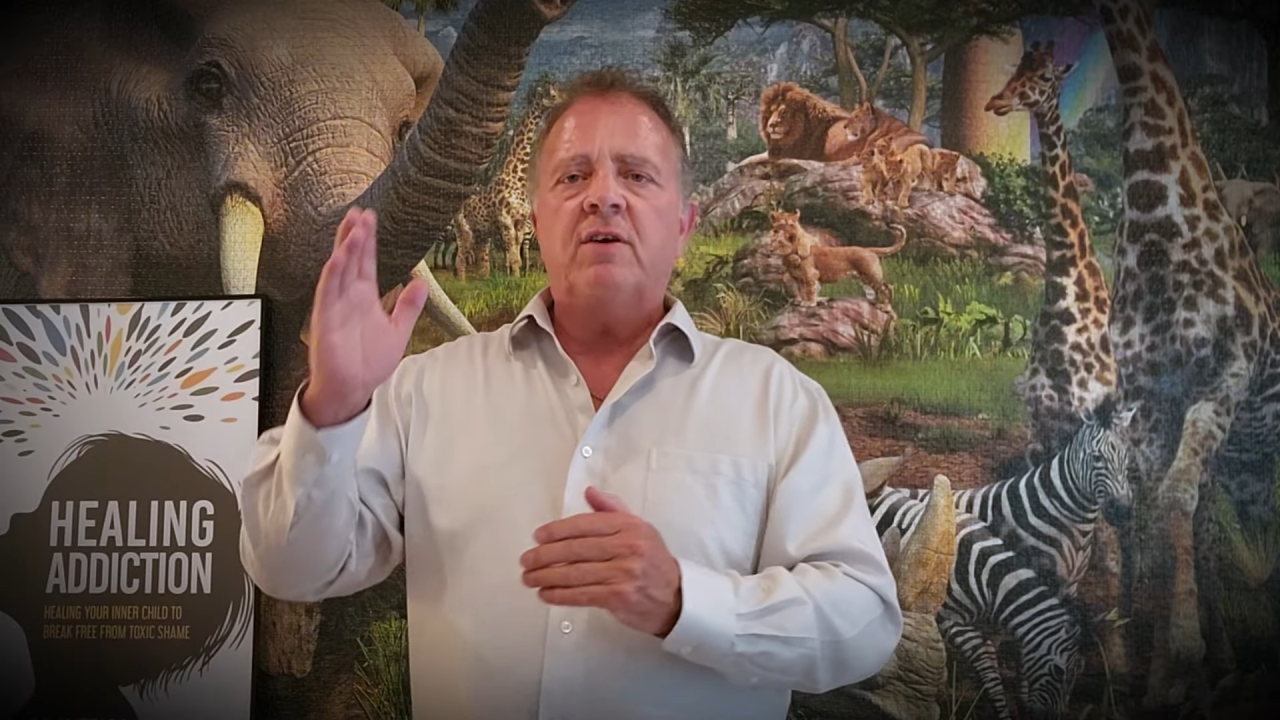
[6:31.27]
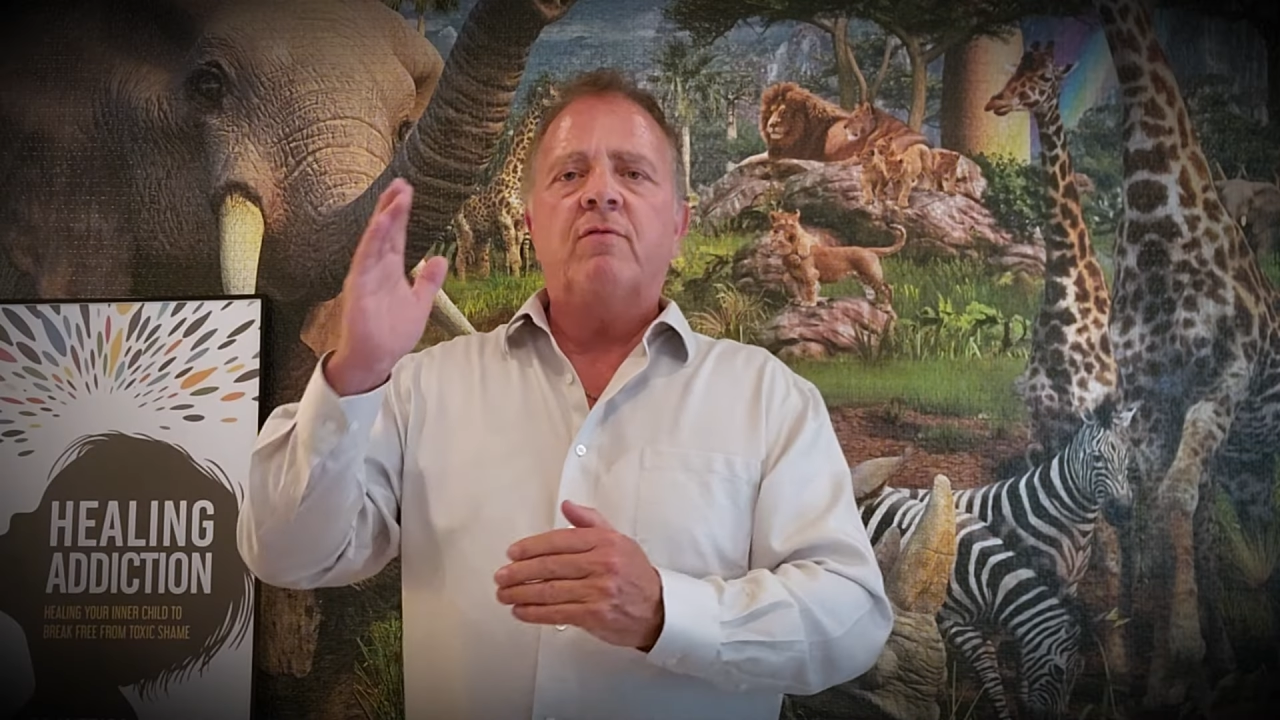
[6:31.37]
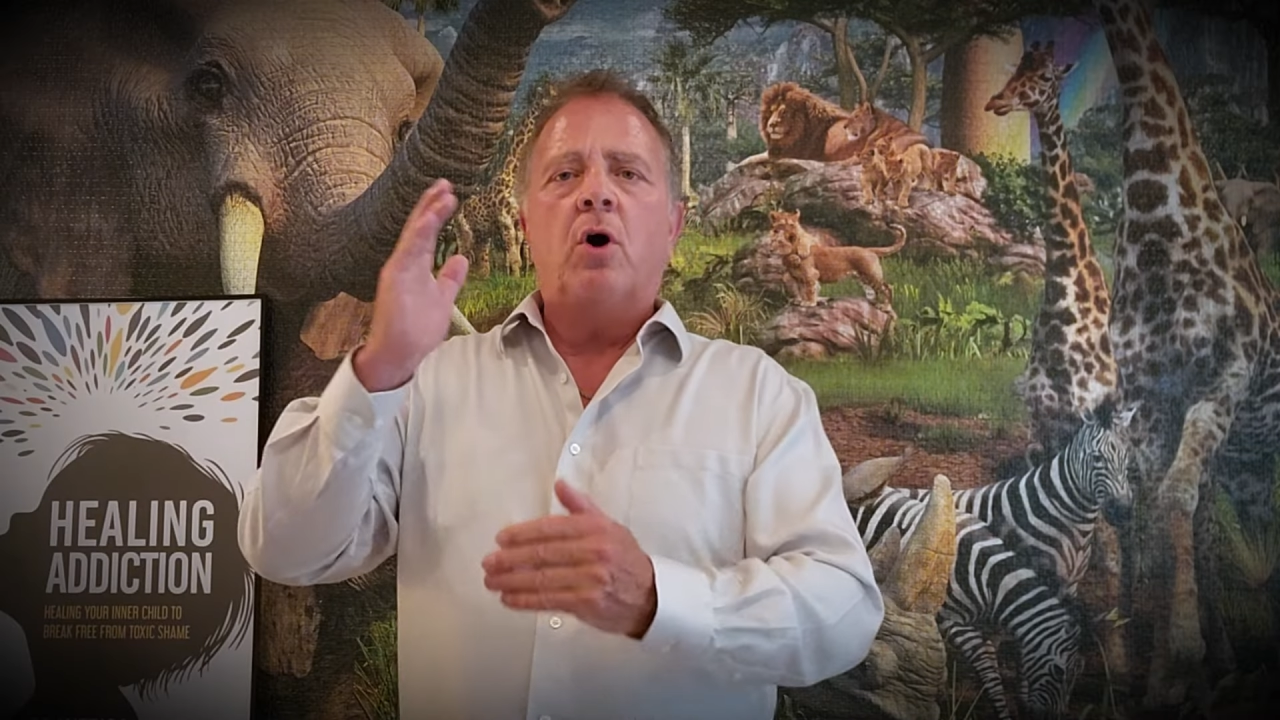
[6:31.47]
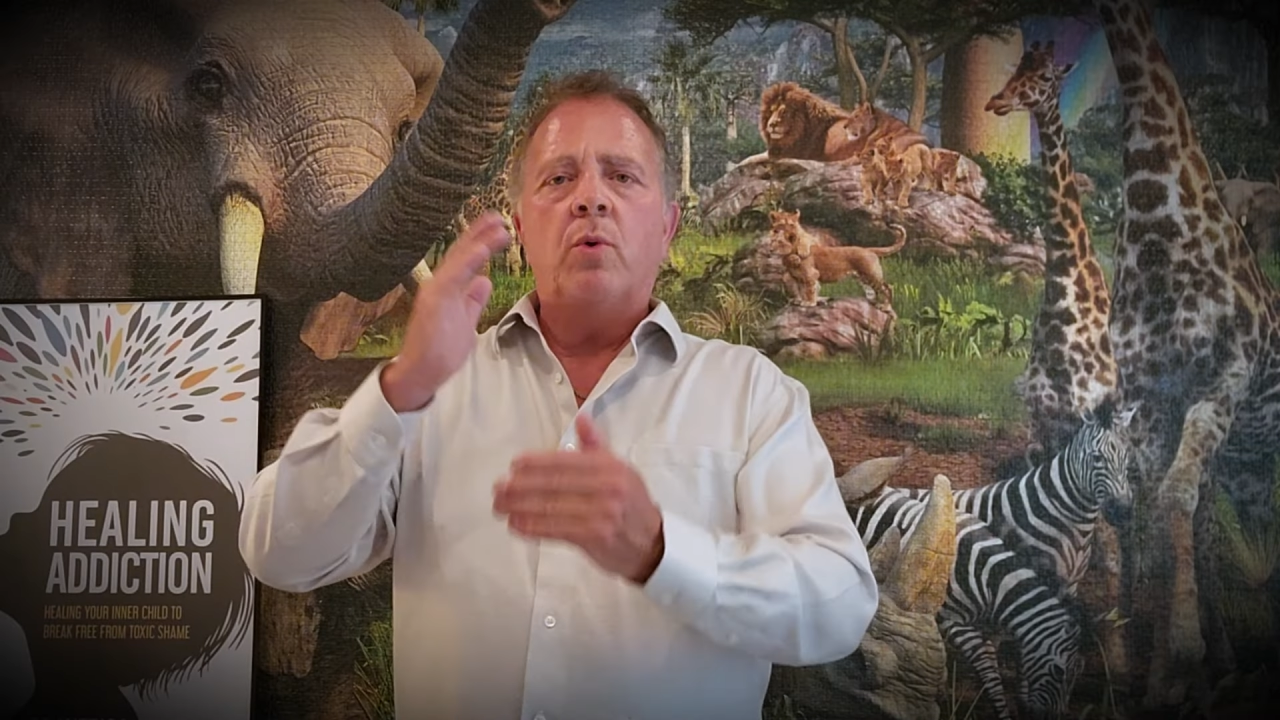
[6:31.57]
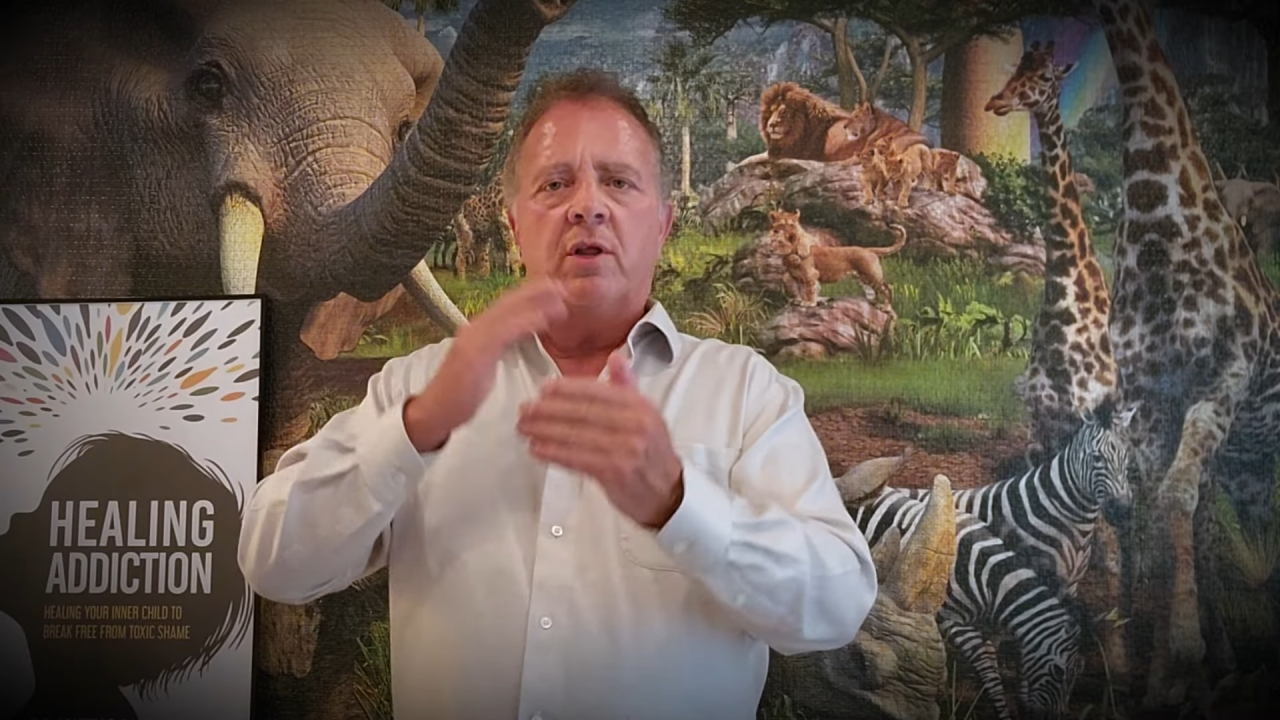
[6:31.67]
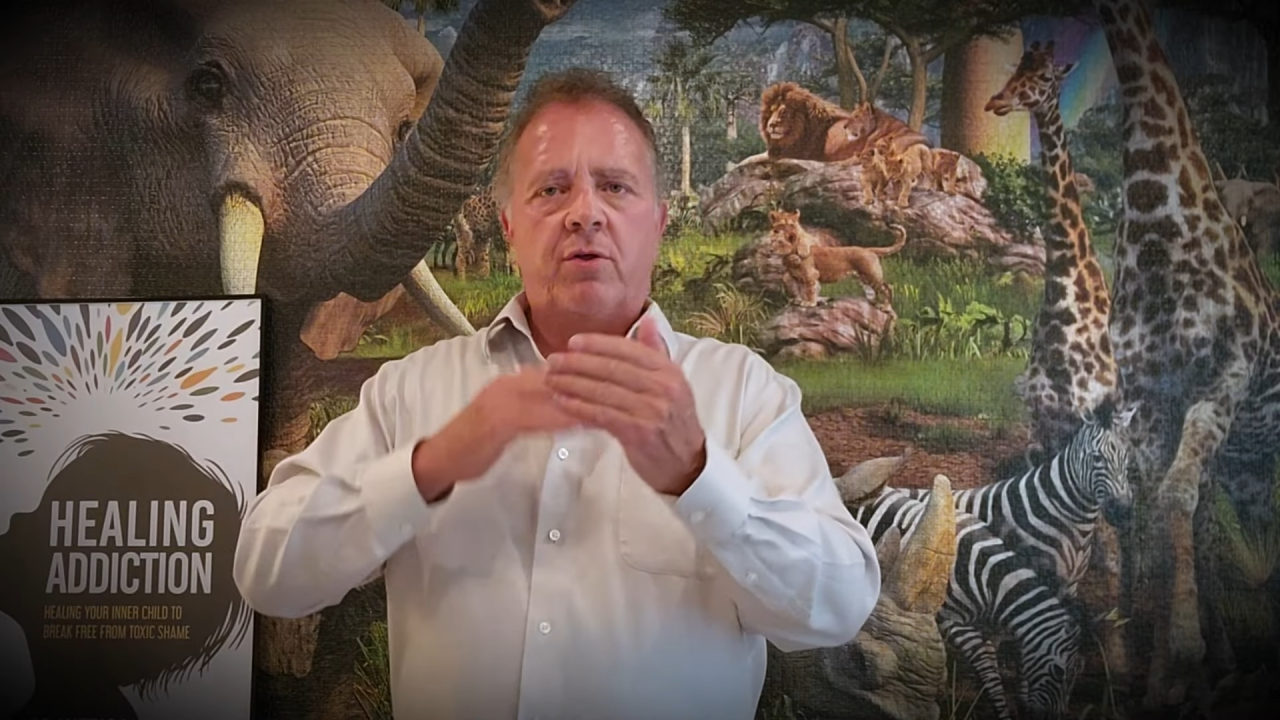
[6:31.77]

of going